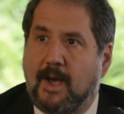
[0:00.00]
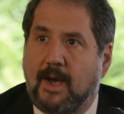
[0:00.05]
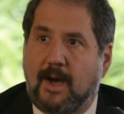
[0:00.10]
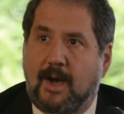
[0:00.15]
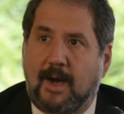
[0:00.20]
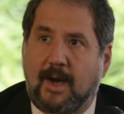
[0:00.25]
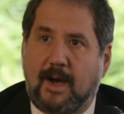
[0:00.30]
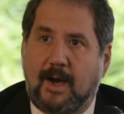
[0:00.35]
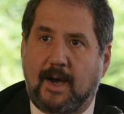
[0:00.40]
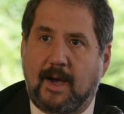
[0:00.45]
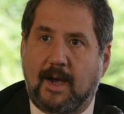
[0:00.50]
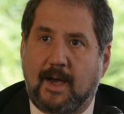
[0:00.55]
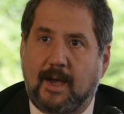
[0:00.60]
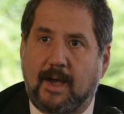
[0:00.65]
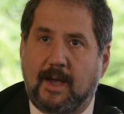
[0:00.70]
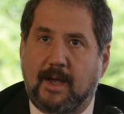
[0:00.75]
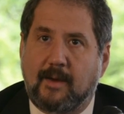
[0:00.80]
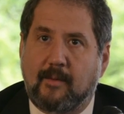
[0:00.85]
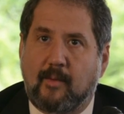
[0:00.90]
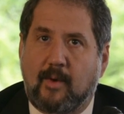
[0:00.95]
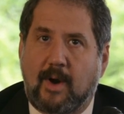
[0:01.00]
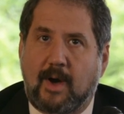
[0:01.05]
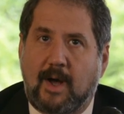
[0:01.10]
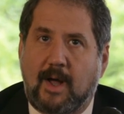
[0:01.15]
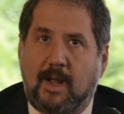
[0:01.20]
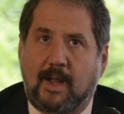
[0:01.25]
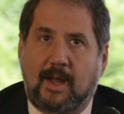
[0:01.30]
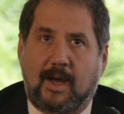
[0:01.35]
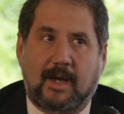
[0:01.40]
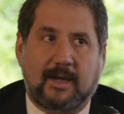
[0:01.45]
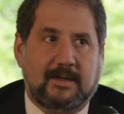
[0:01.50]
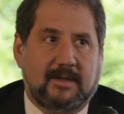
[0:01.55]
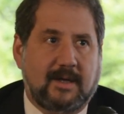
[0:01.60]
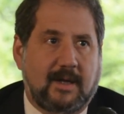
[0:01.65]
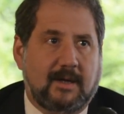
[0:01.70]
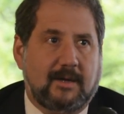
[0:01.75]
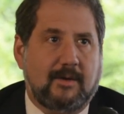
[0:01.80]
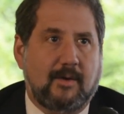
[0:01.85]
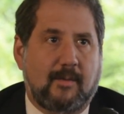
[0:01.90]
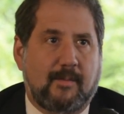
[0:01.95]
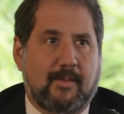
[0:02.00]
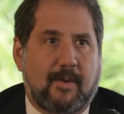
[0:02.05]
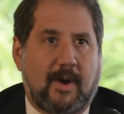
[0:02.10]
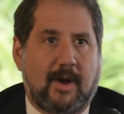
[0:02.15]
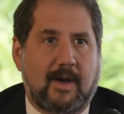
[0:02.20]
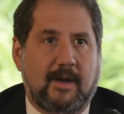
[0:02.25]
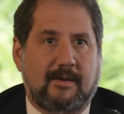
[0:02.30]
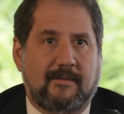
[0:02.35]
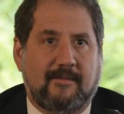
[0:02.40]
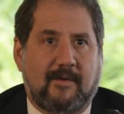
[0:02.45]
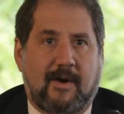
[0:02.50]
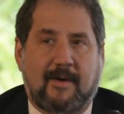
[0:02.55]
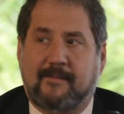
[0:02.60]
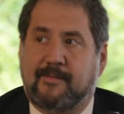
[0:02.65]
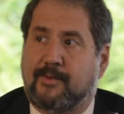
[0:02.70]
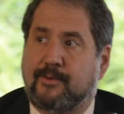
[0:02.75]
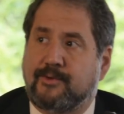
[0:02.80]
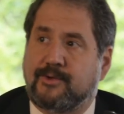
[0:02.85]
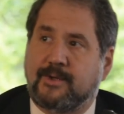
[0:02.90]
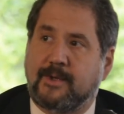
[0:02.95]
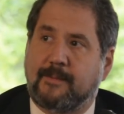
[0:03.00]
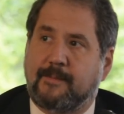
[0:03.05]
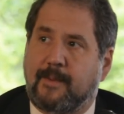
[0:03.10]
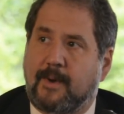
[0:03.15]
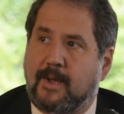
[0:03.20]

and while I take no pride of authorship